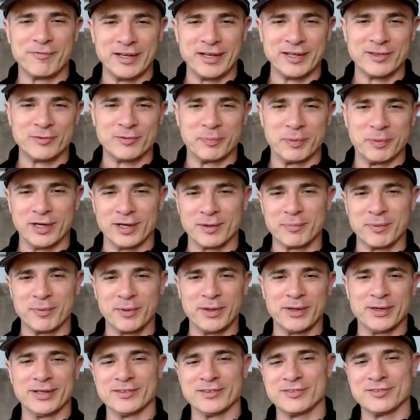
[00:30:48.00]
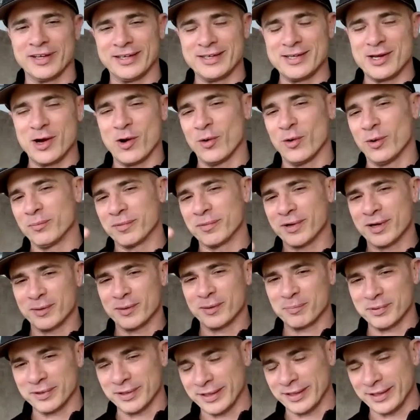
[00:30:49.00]
people by Facebook, but we don't necessarily
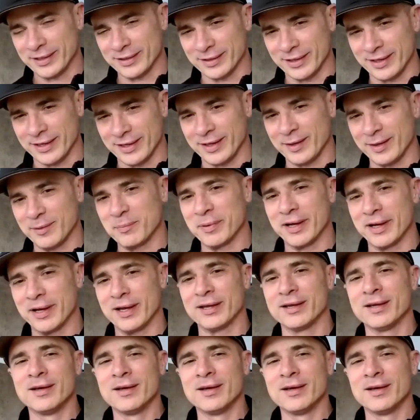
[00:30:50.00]
know them completely.